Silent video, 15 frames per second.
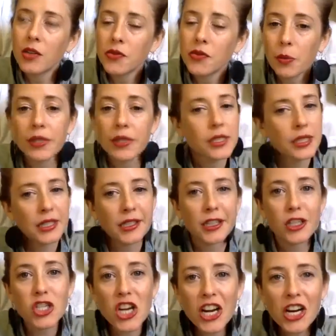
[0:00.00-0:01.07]
someone sitting in a
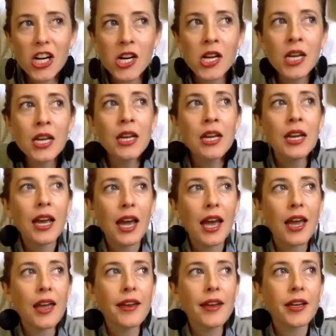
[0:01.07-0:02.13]
chair
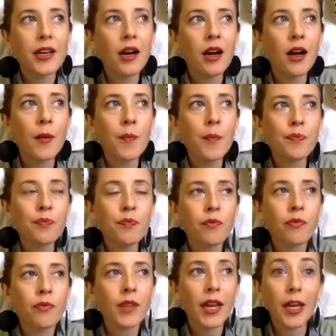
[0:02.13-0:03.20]
and
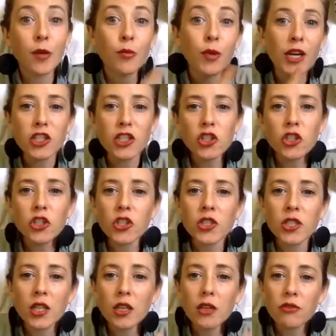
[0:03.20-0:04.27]
a practitioner
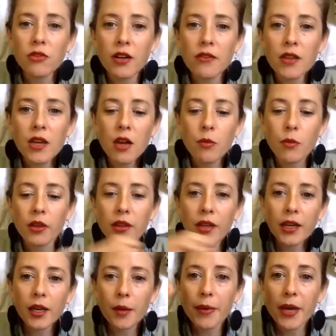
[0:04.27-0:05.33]
sitting in front of them with
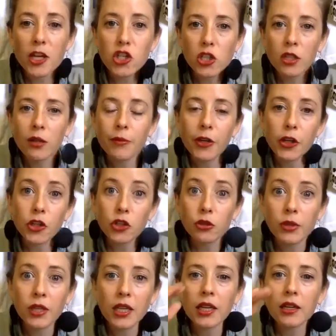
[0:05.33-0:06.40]
like a pendulum that you're
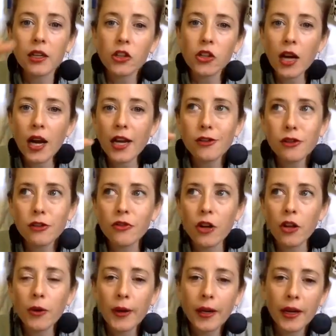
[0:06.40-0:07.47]
swinging and your eyes are
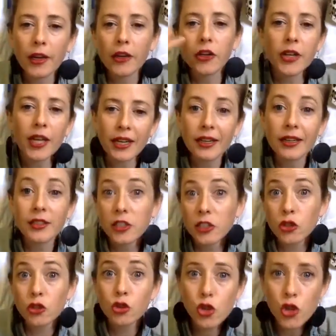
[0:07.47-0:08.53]
following it and you're getting into
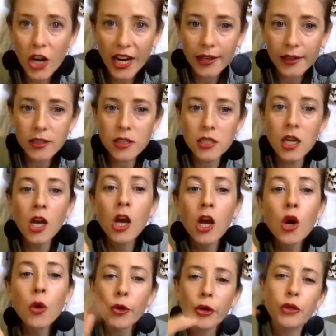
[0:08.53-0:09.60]
this trance
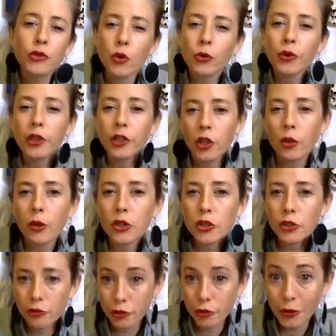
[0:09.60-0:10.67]
where you don't really know what
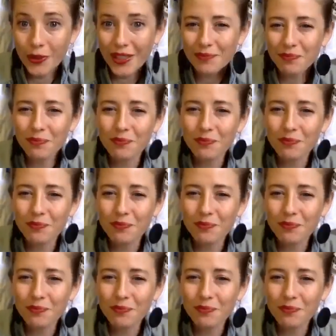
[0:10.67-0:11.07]
you're doing.